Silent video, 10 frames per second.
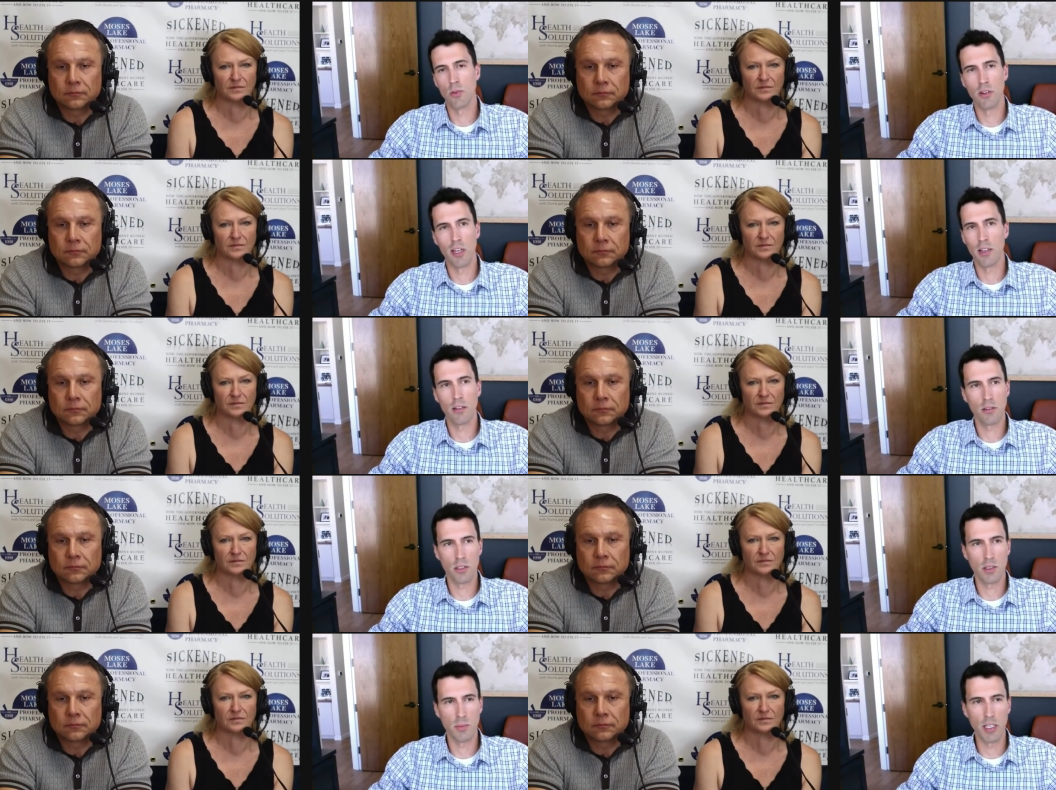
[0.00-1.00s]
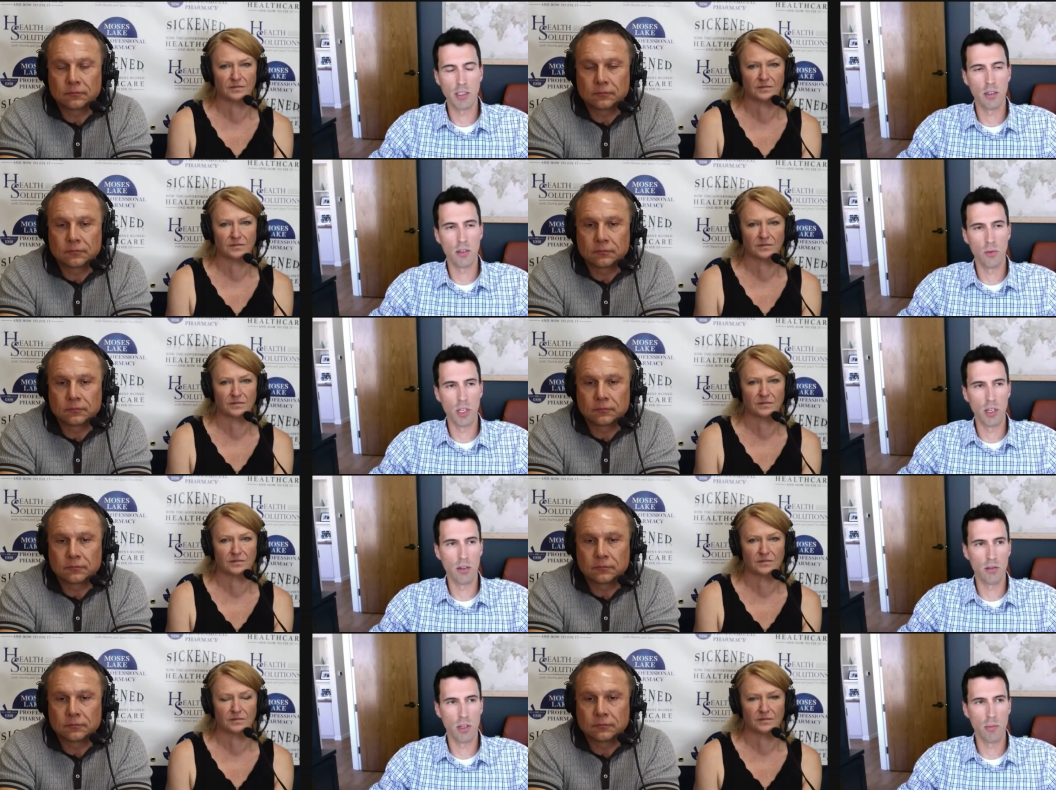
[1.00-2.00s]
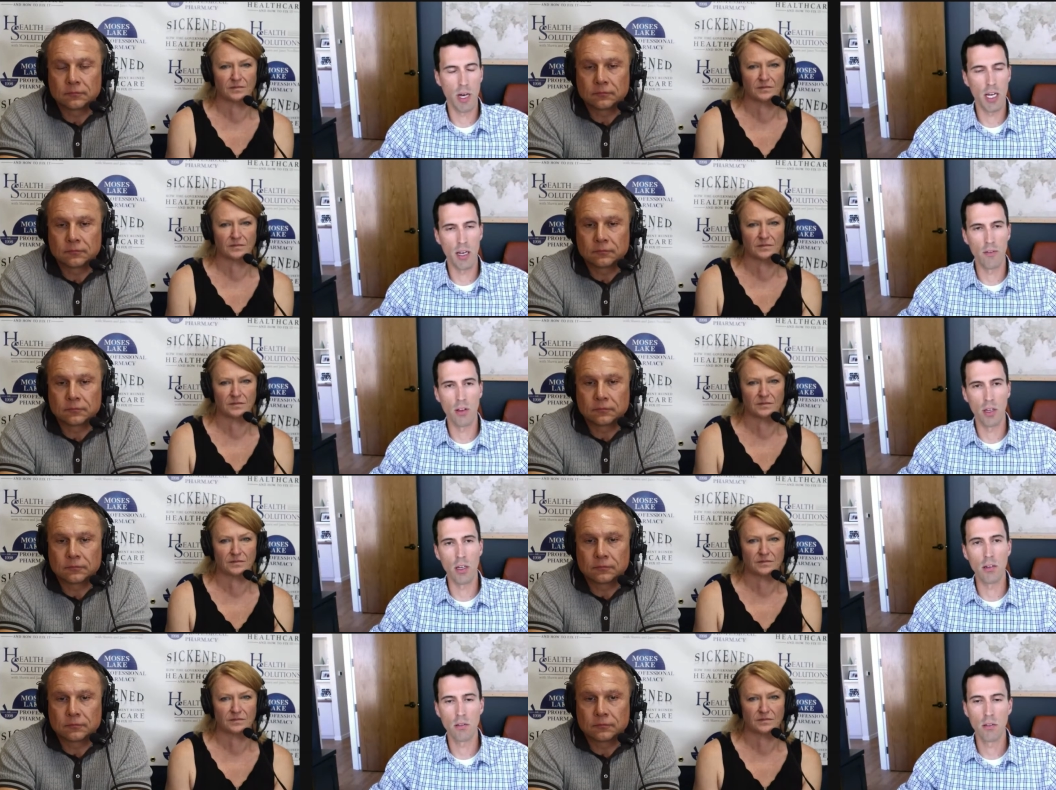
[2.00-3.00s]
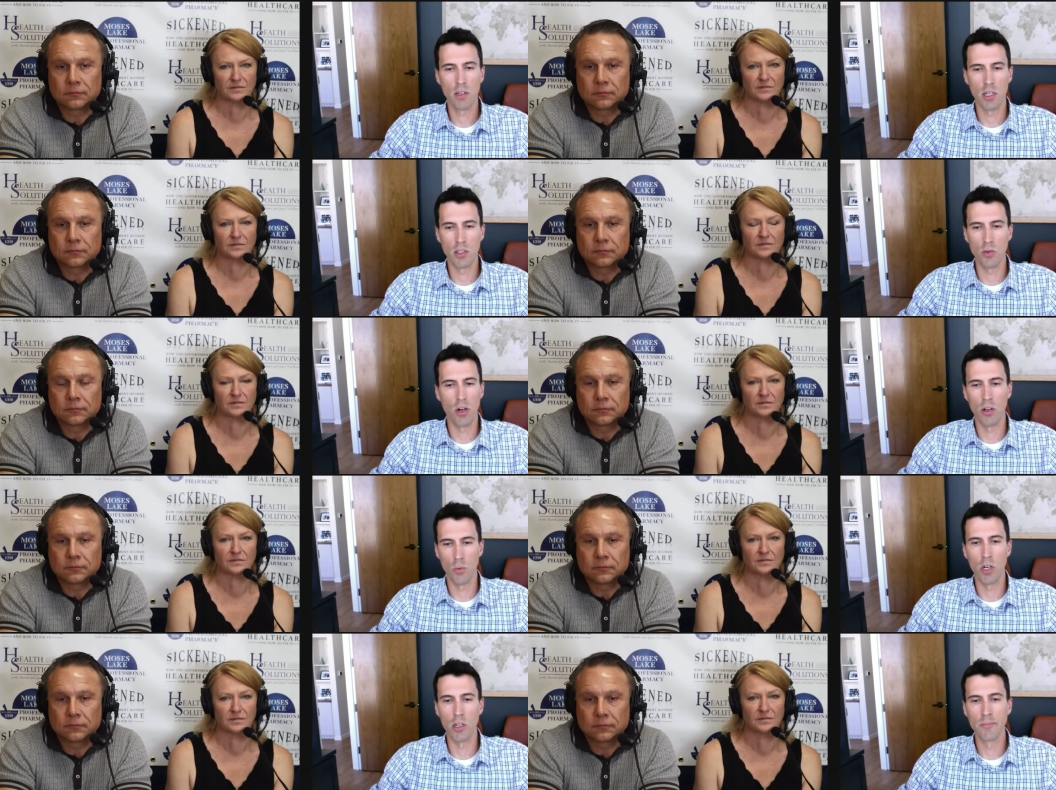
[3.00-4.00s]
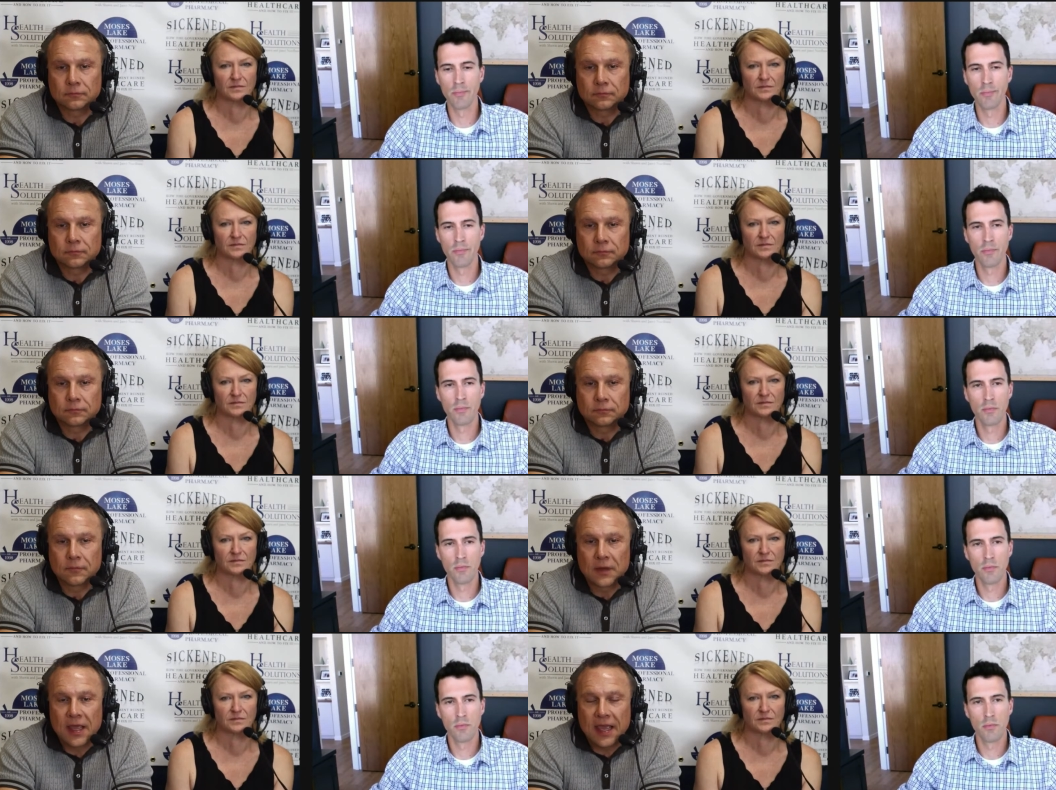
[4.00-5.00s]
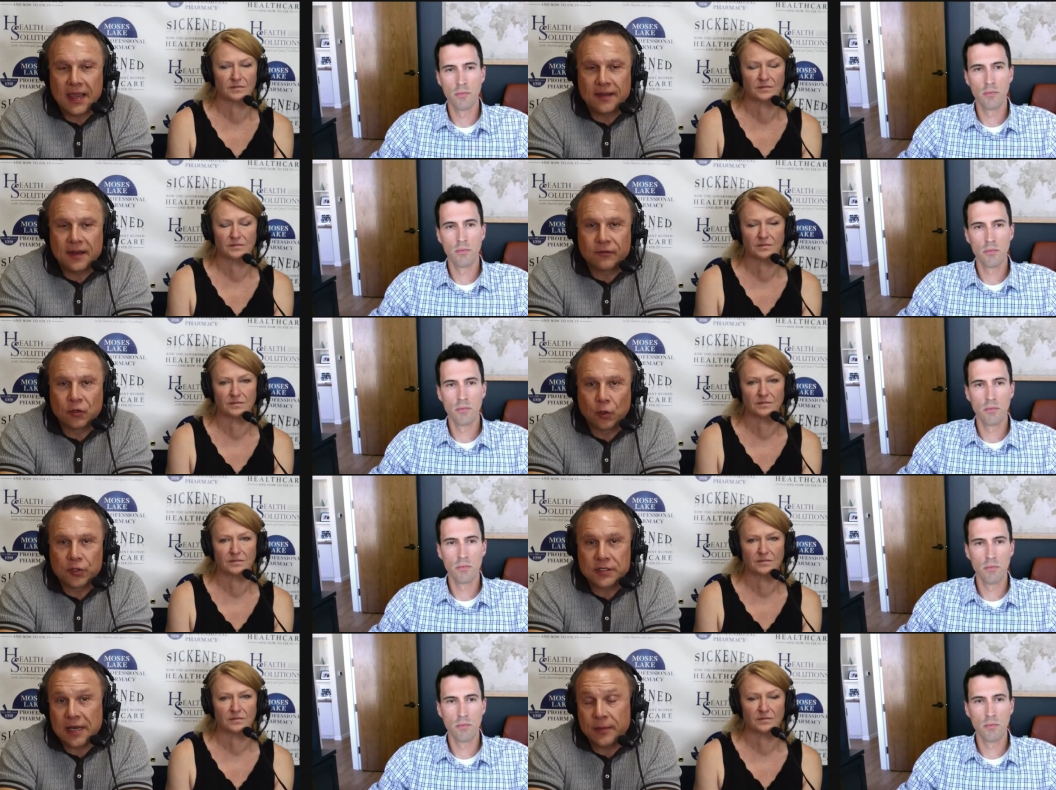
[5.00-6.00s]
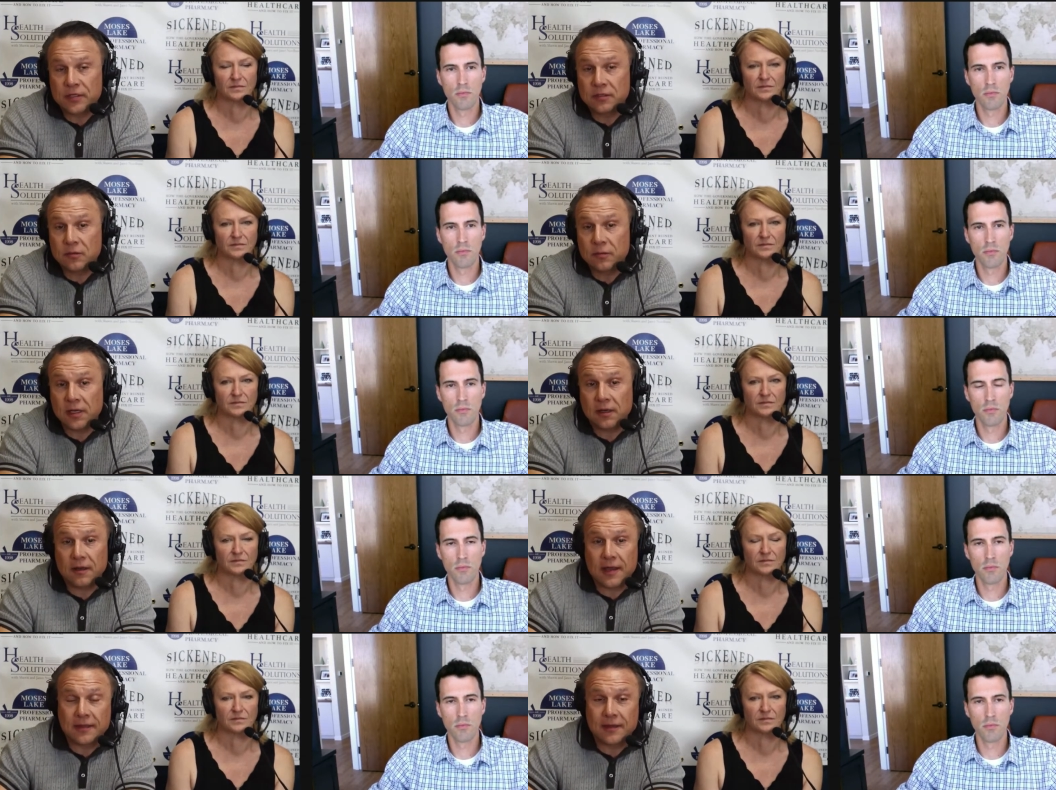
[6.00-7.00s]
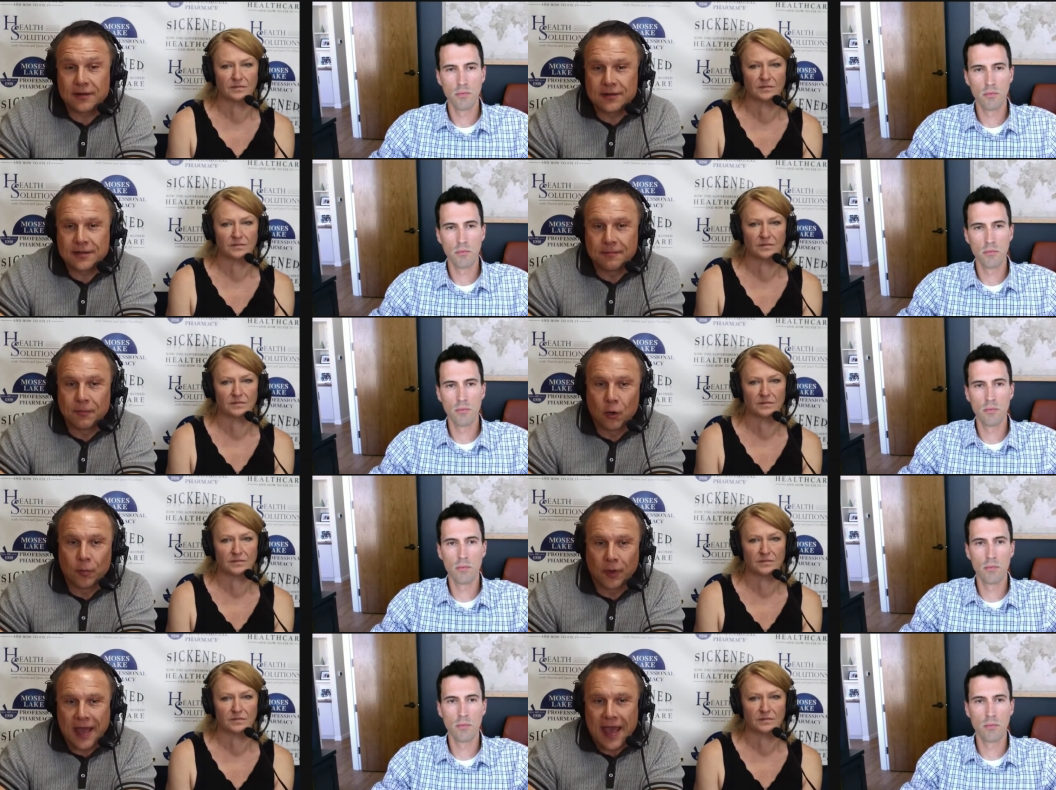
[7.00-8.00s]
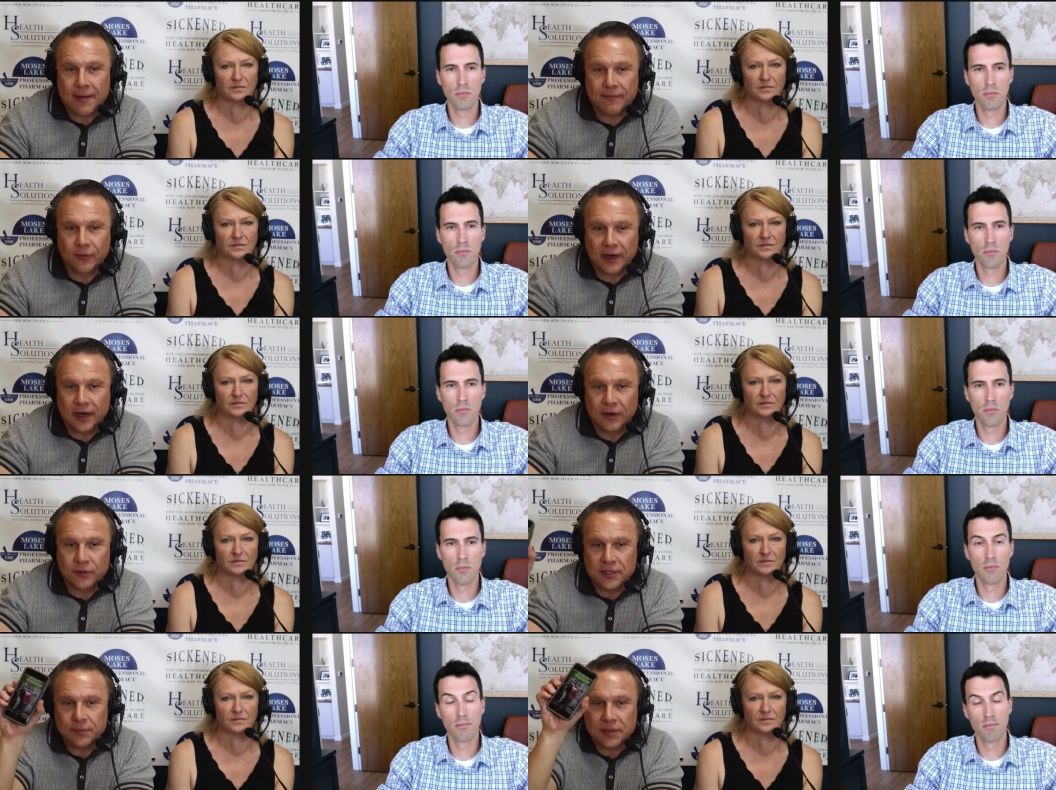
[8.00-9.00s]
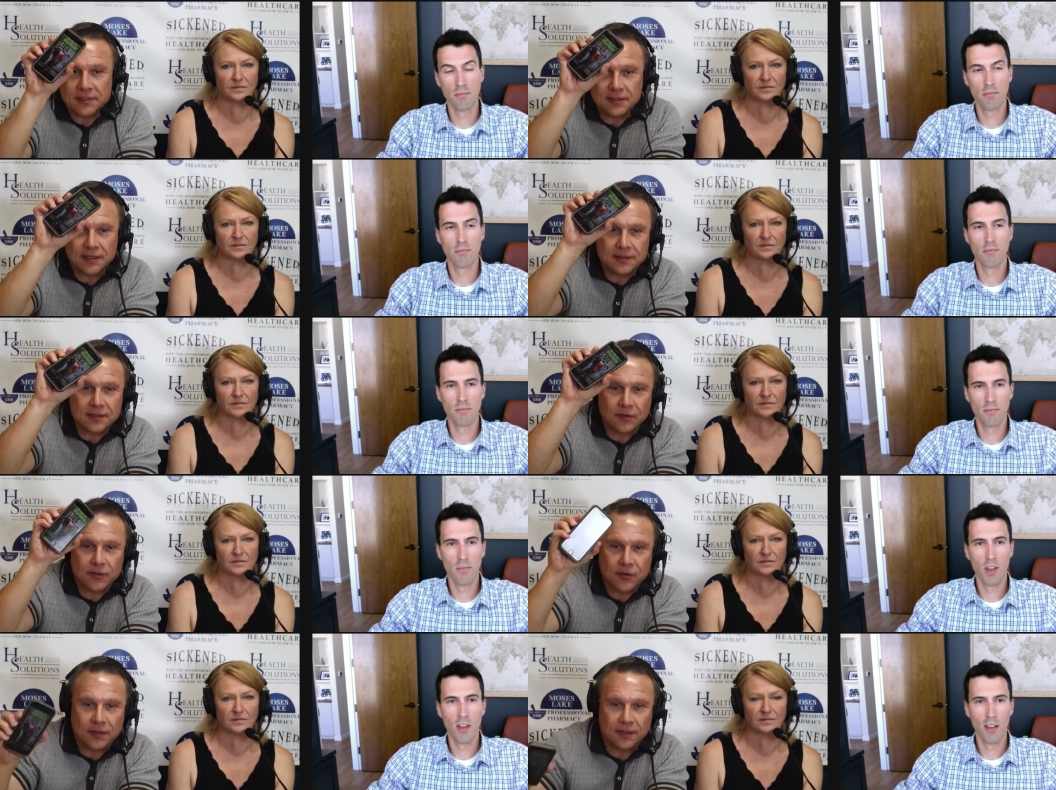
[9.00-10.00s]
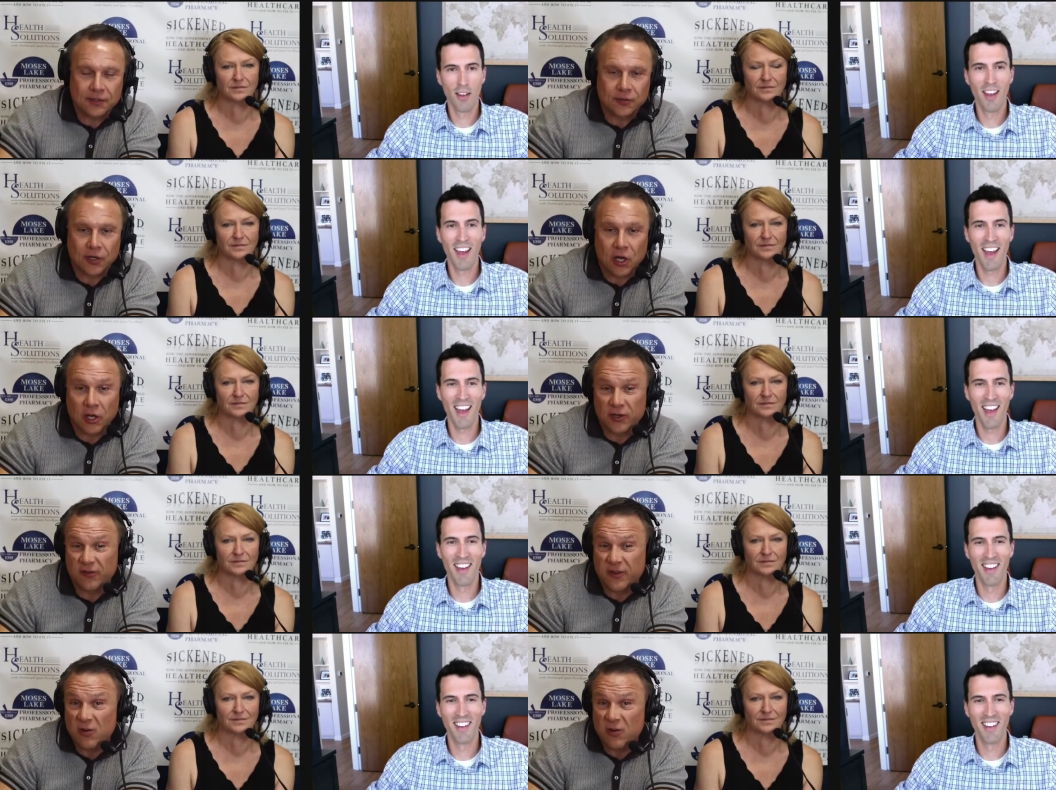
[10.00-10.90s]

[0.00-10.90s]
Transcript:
Speaker 1: So we were like, there's a space here that we can combine everything and do it all in one.
Speaker 2: And then, of course, I'm assuming that there's a mobile app for Aero DPC, so you can control it all on your